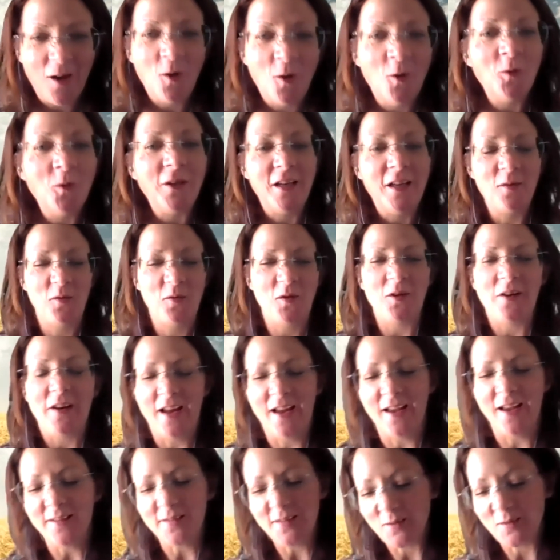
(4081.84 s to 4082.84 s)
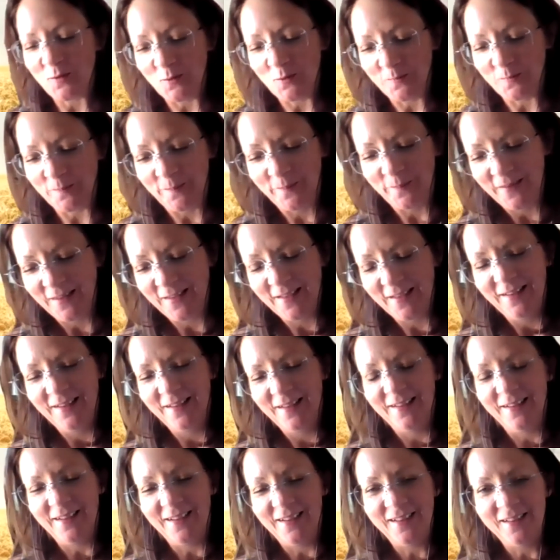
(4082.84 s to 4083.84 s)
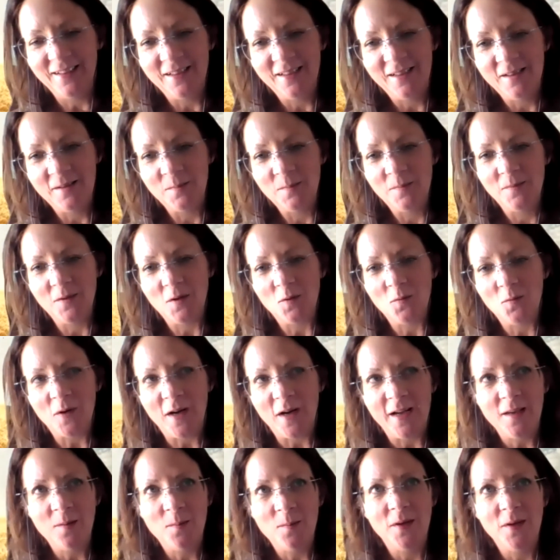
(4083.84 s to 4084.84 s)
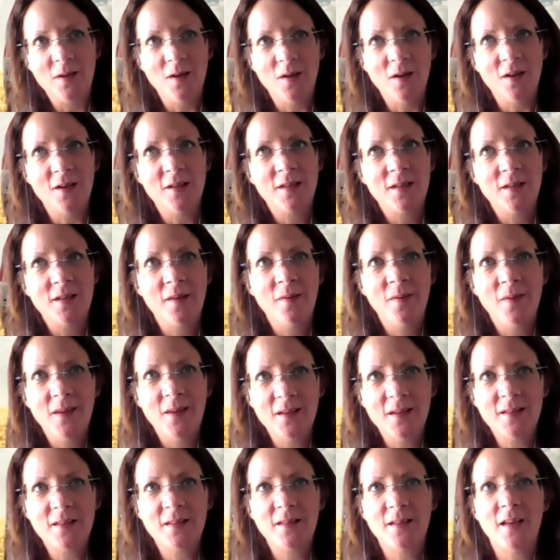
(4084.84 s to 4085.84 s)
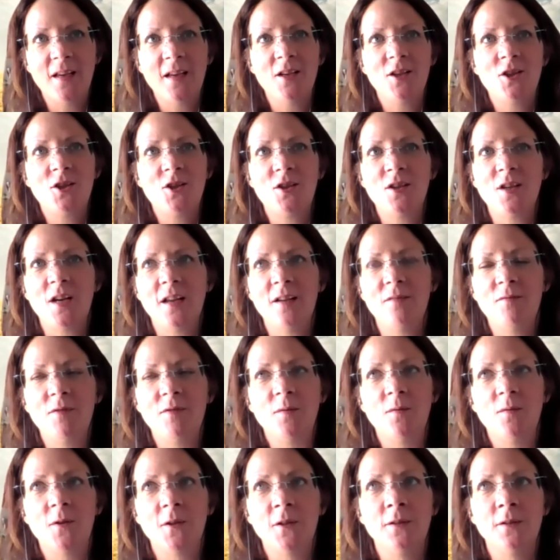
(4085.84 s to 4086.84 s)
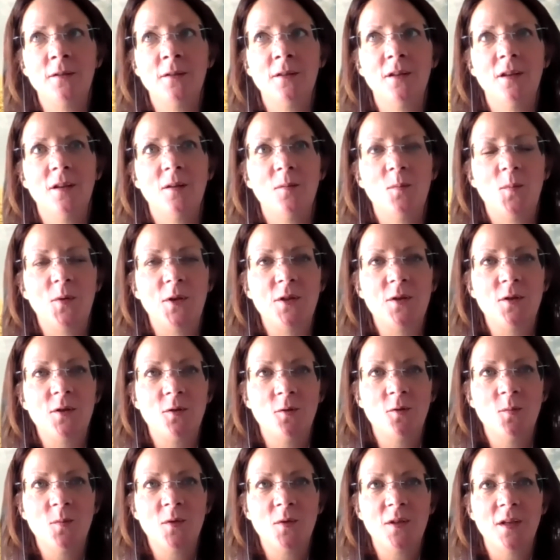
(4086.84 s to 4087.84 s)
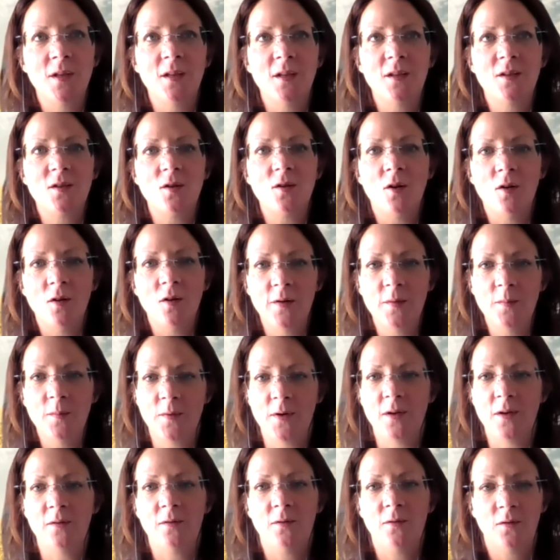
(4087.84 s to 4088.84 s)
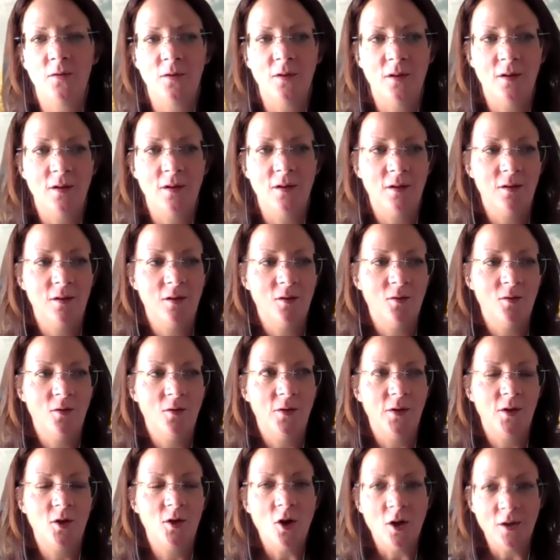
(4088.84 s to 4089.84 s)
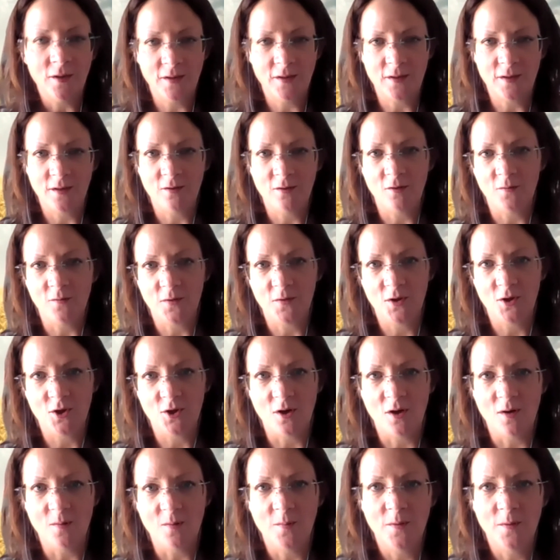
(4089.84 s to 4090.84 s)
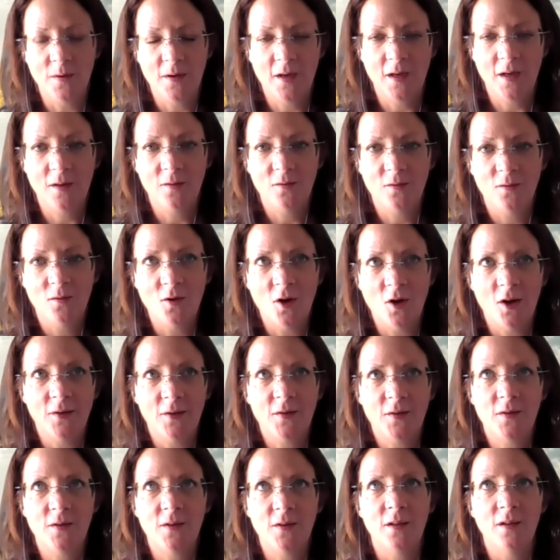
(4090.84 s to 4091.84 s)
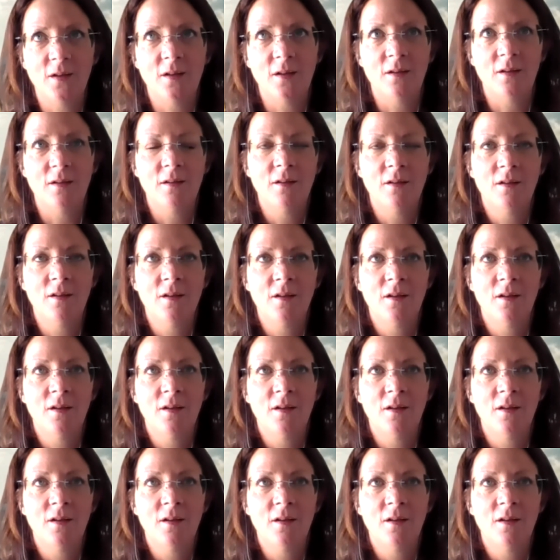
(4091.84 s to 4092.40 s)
only if you're asked to. Why? Because in this stage, everyone presumes that it's all about the content of the job and not the